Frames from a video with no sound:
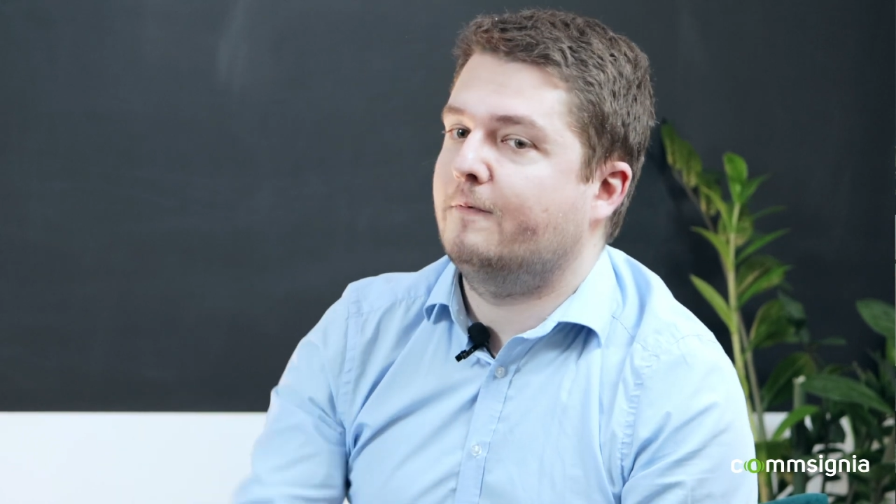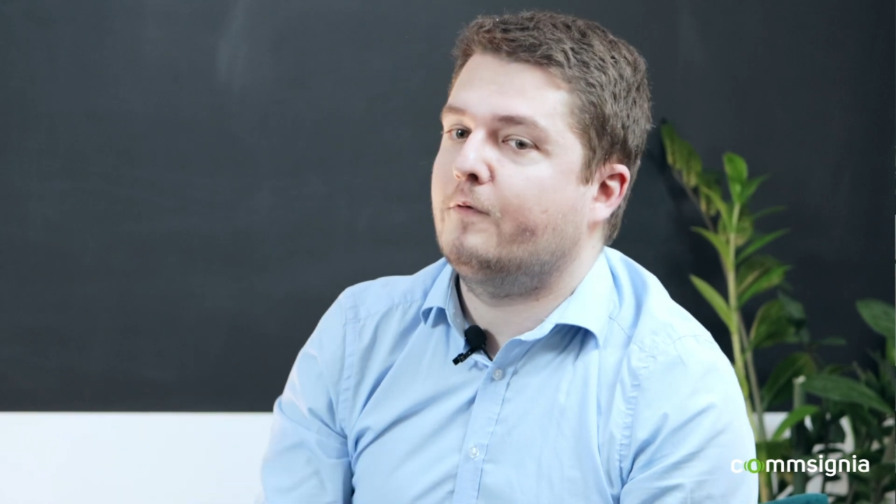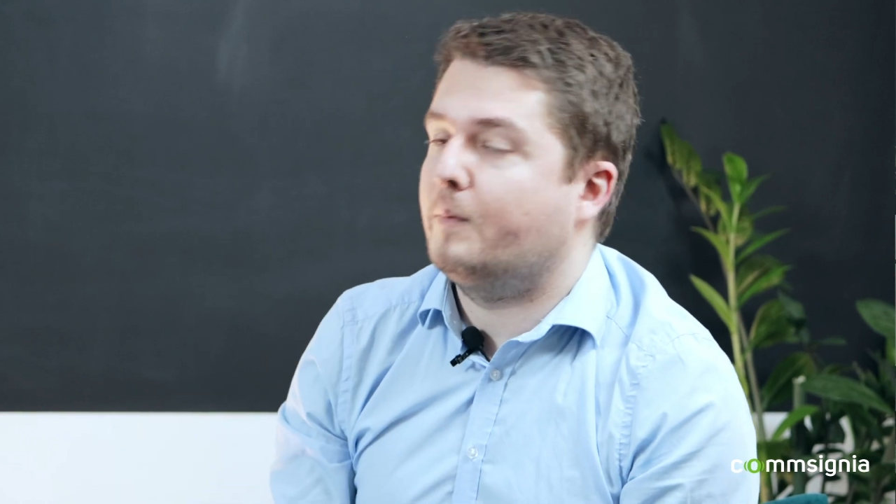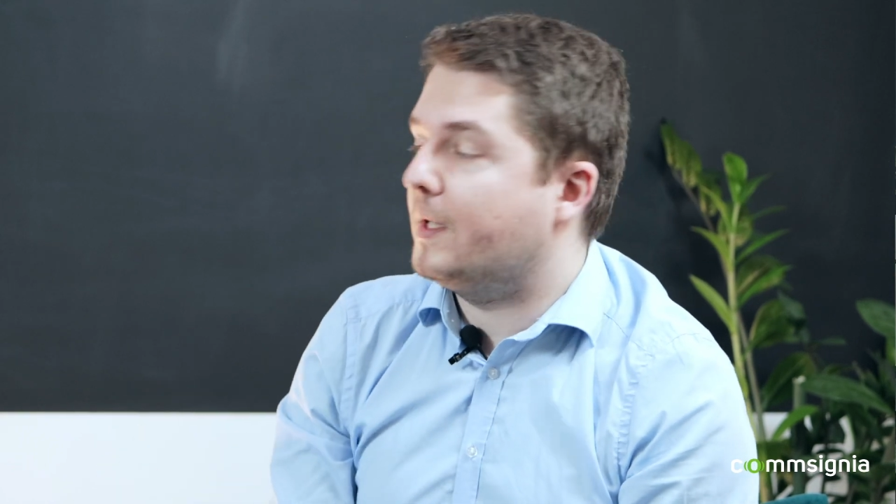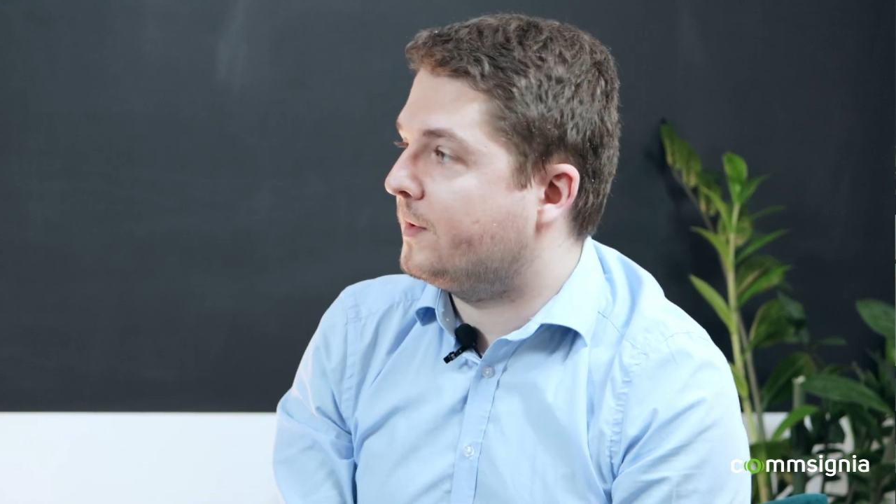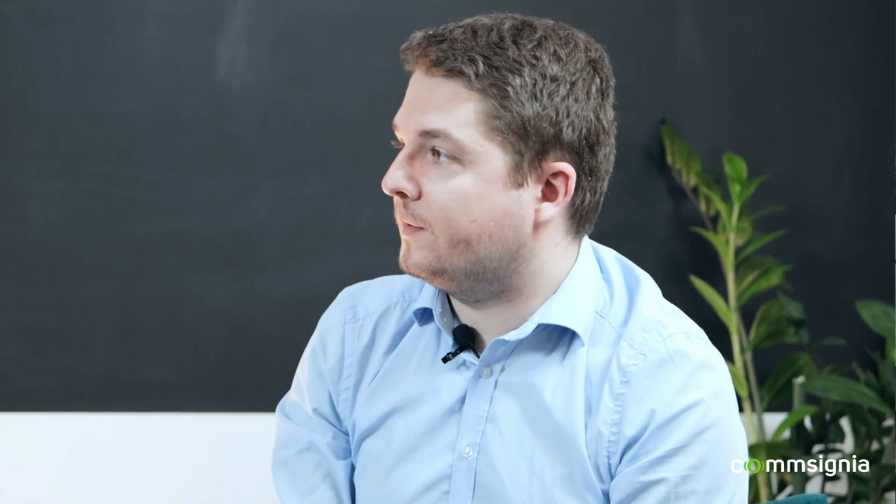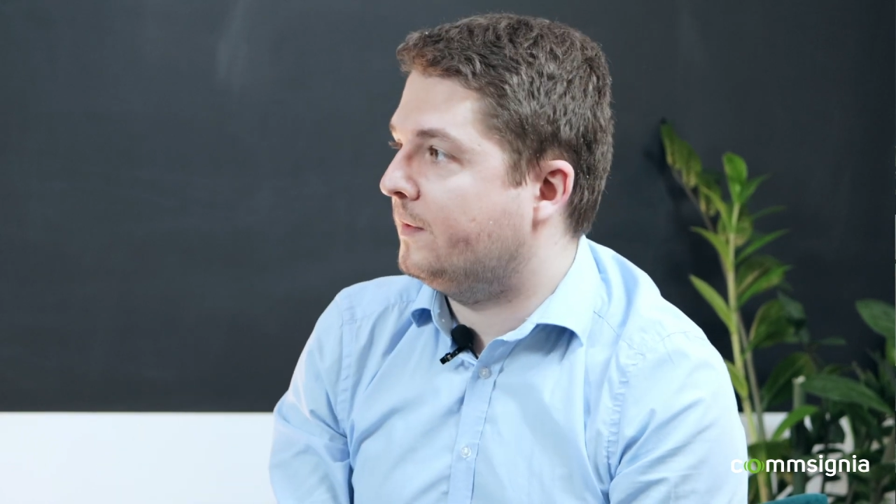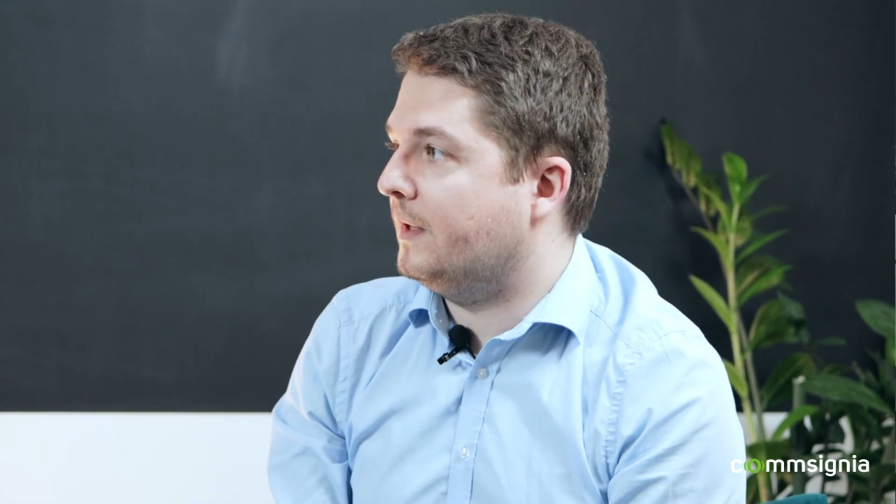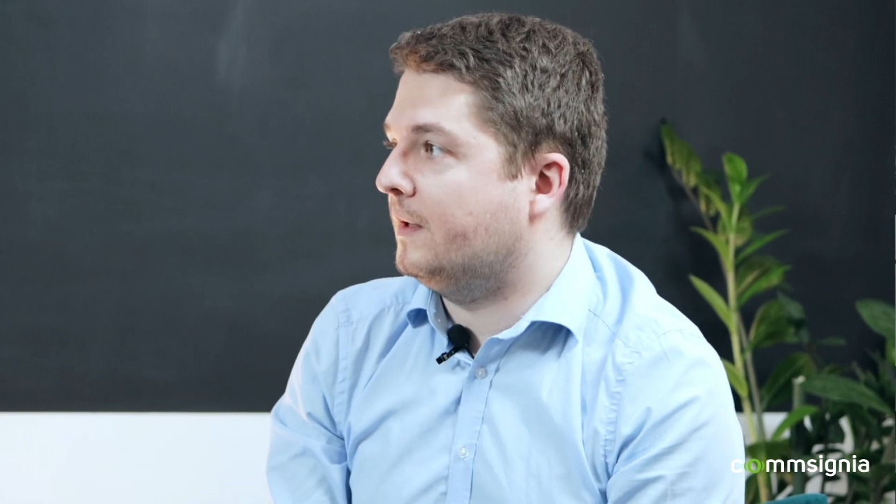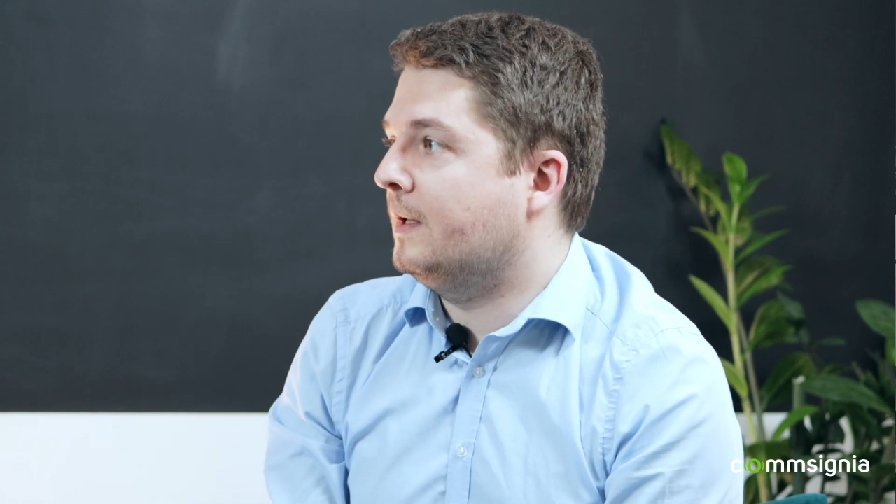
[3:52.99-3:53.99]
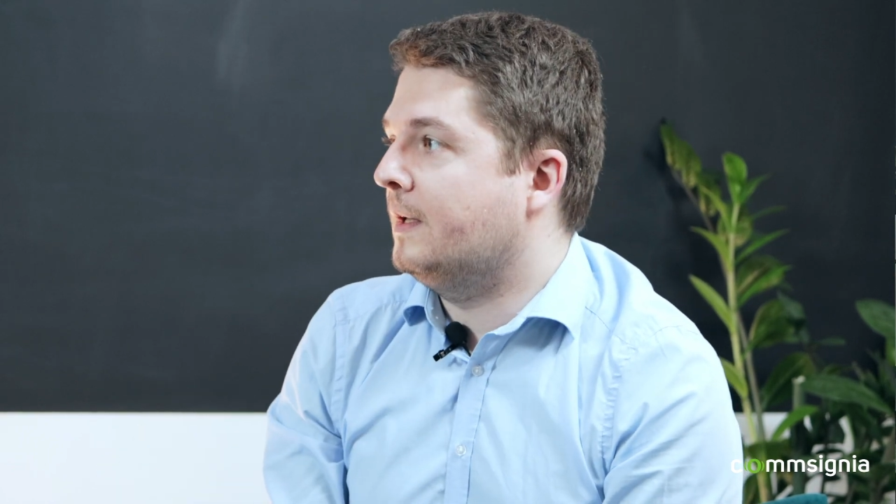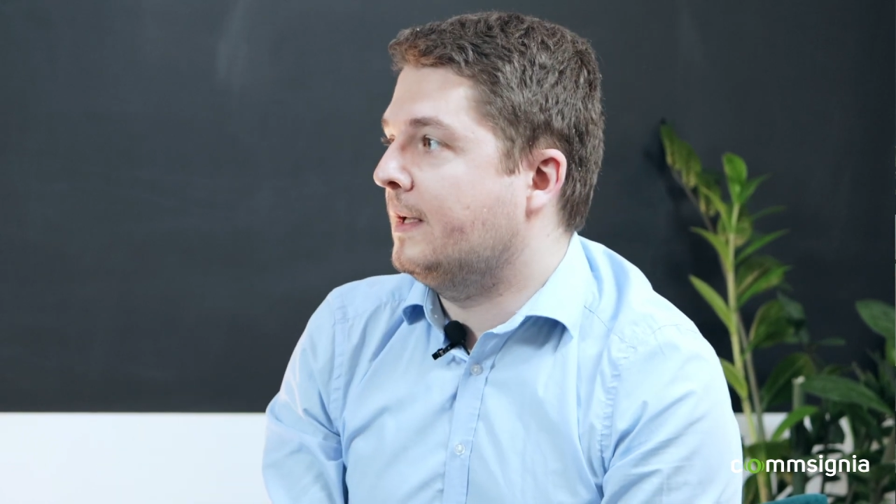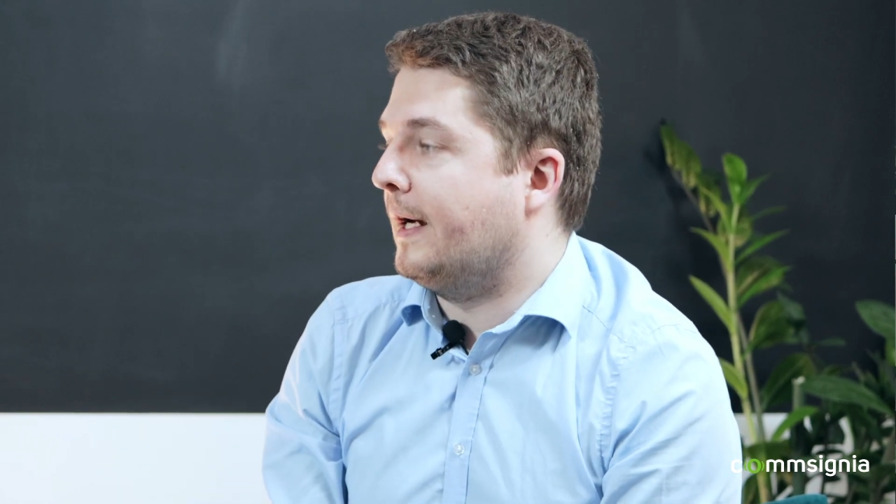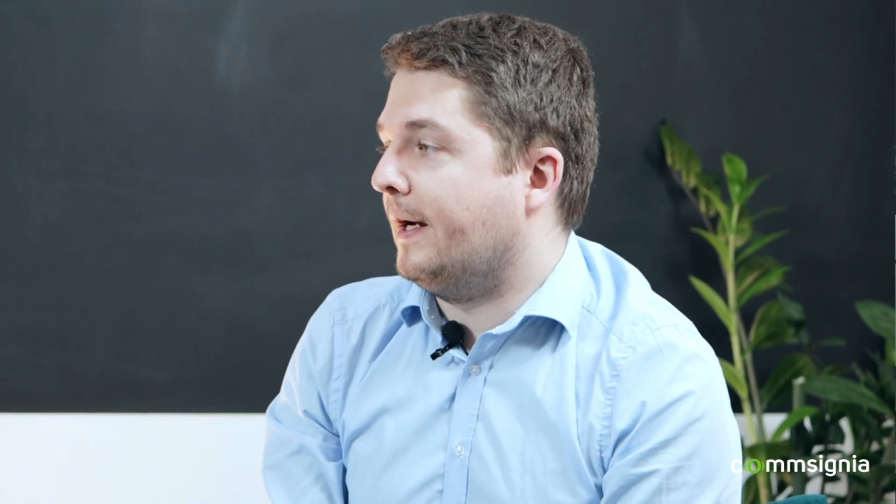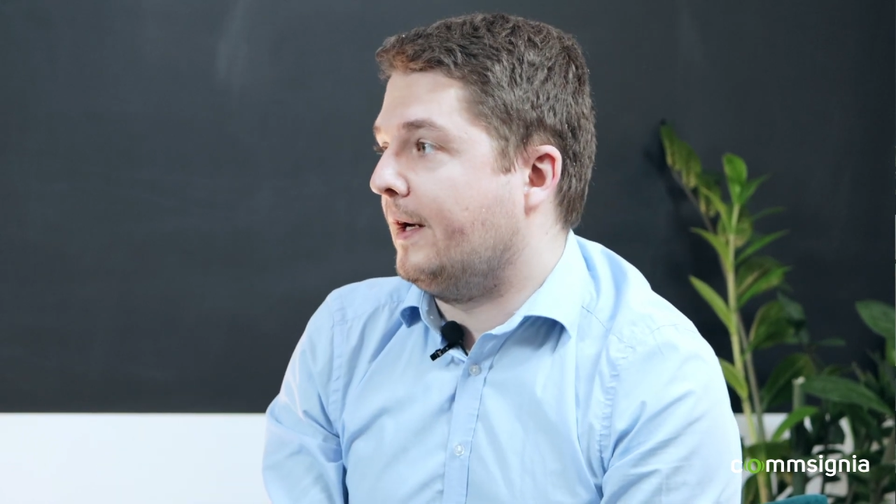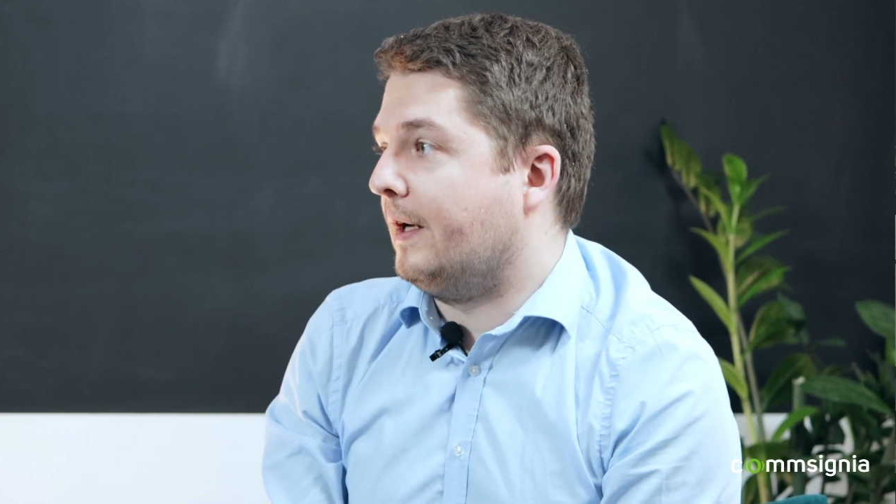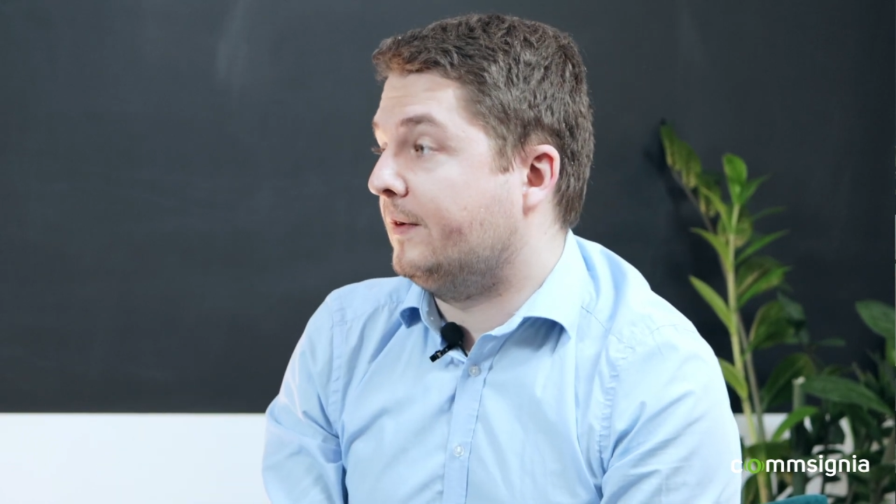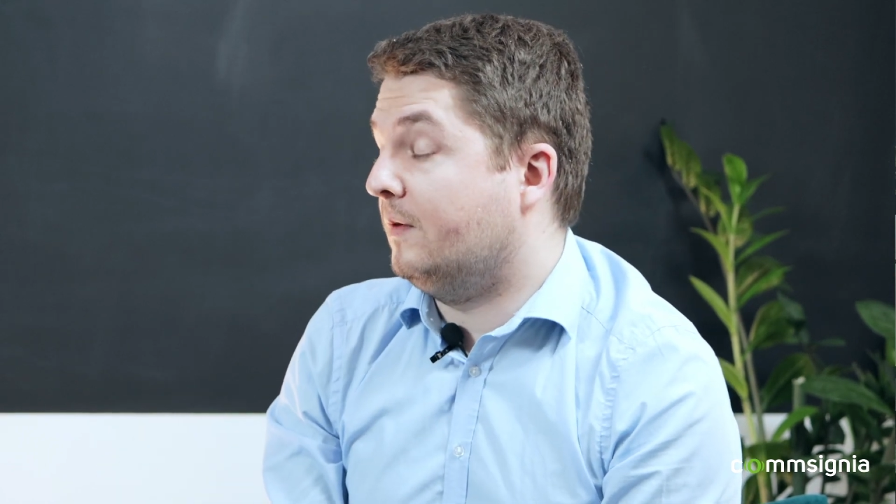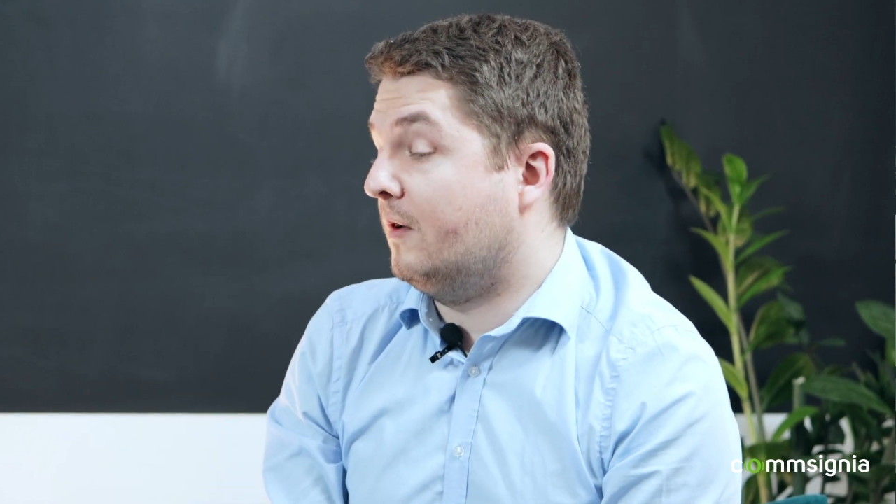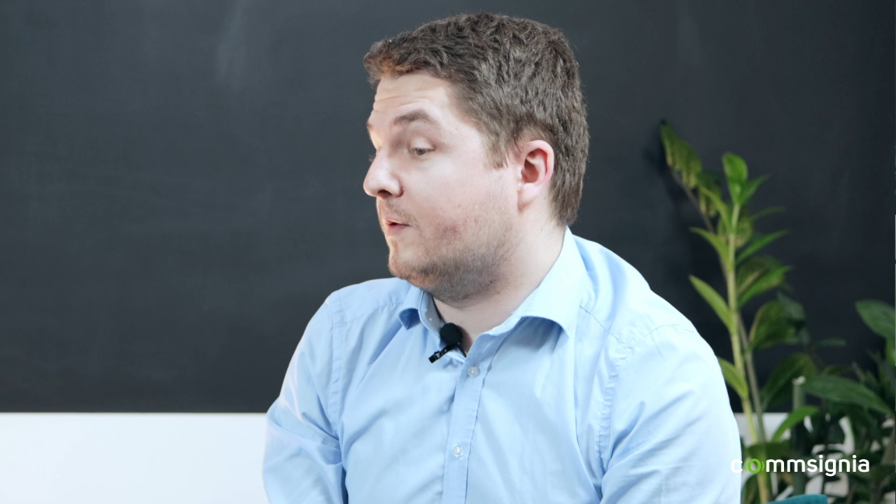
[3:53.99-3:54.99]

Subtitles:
information to the